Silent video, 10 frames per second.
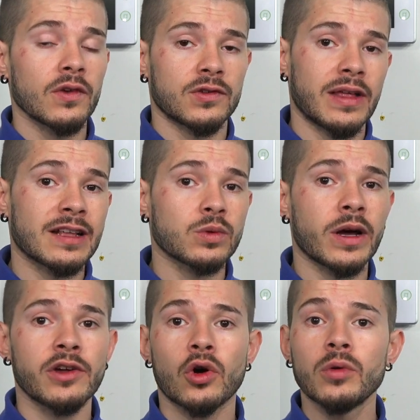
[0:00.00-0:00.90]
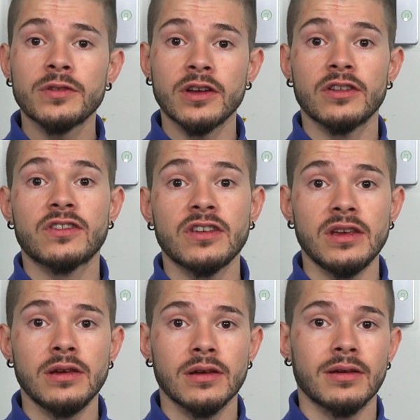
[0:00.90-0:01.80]
So that's why you're always going to
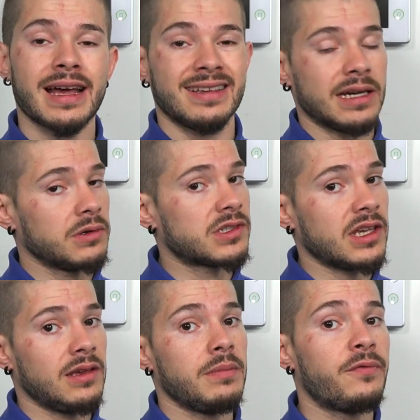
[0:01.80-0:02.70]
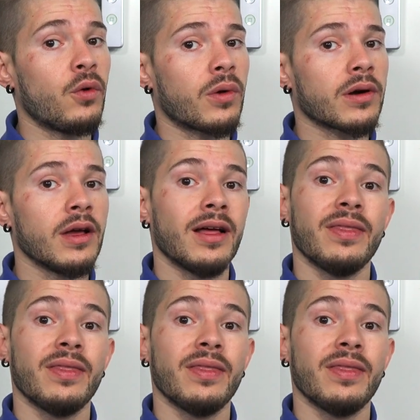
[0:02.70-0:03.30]
see, as I was saying before,